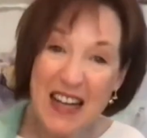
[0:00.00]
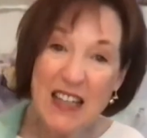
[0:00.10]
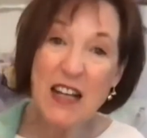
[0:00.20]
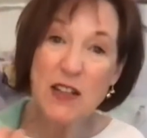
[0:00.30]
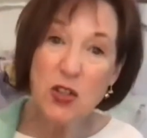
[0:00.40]

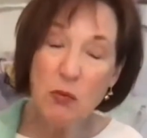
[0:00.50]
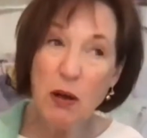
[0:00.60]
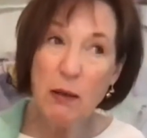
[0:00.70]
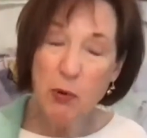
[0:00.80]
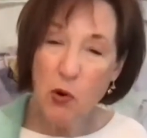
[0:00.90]
And so
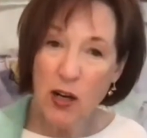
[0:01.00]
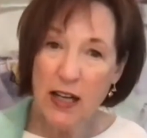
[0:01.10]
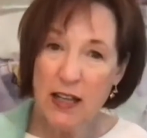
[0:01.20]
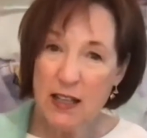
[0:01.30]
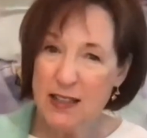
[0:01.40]
by
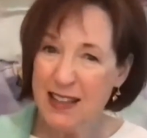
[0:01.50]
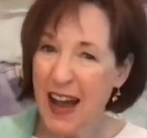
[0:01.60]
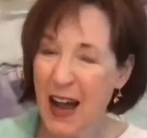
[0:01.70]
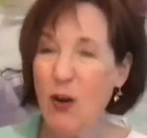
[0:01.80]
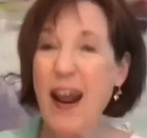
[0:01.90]
pointing these
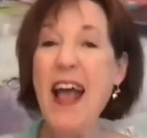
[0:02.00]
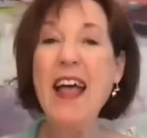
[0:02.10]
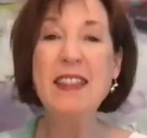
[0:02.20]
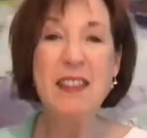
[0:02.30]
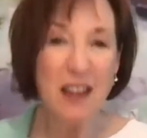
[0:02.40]
out
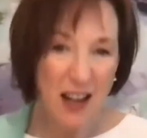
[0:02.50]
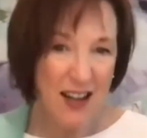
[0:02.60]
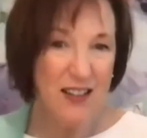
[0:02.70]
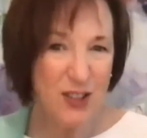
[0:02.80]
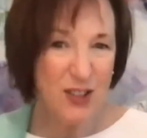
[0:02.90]
and the
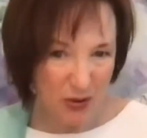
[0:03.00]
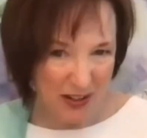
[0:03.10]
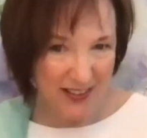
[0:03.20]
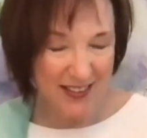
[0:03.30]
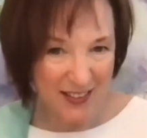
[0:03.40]

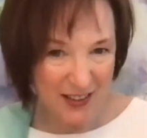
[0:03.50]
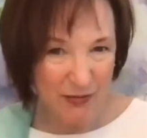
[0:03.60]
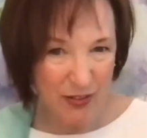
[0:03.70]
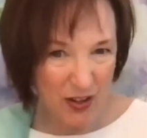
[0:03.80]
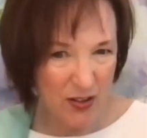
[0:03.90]
consequences
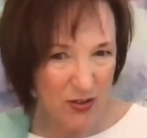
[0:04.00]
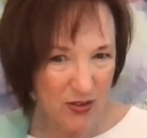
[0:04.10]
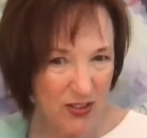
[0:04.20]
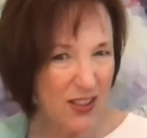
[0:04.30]
of those,